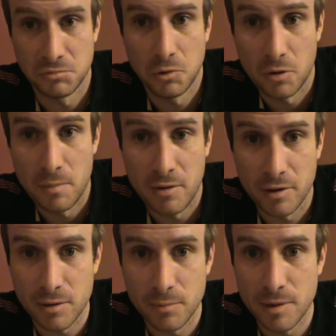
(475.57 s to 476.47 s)
or
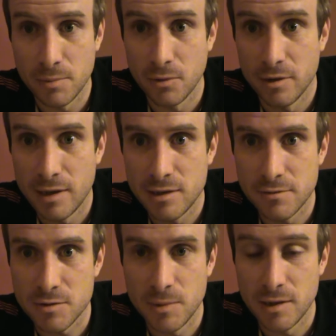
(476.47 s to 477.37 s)
American people or
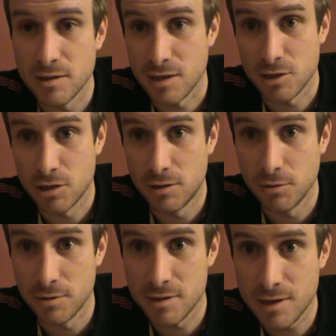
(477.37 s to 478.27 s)
native speakers actually
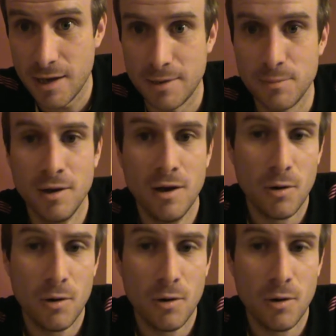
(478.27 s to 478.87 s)
do the same.